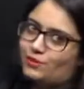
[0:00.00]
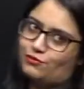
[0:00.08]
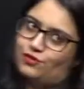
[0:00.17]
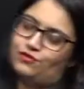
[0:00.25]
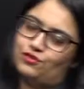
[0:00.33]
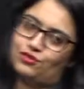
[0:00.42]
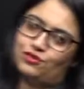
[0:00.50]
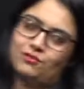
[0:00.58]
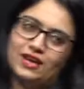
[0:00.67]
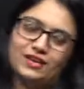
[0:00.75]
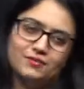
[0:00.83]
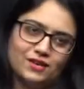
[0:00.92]
If you don't
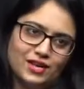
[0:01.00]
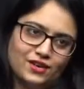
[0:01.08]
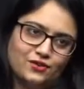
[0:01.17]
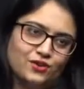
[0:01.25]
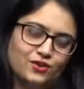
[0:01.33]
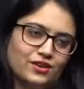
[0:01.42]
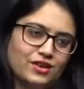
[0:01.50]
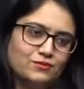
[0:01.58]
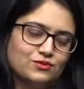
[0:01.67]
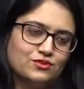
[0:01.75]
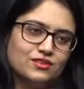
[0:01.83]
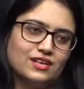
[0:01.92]
mind, may I know your name
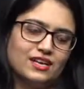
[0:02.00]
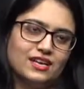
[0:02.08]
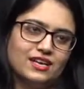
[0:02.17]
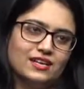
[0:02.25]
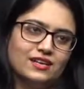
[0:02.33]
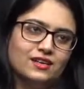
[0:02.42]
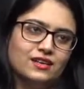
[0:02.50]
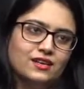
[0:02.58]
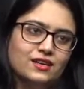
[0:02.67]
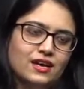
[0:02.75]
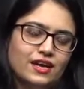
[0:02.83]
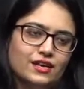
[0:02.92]
so that I can
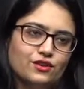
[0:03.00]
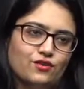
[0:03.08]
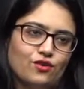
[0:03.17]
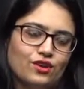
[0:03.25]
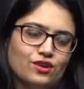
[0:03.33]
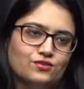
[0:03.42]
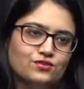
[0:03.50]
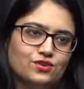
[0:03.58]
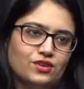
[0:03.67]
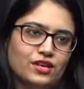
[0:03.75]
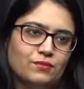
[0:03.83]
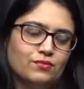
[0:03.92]
call out
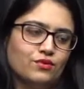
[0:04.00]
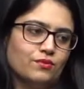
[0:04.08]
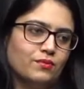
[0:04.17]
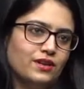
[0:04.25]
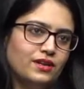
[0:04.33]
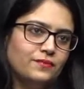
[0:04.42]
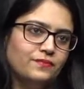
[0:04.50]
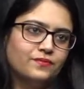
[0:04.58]
your name properly.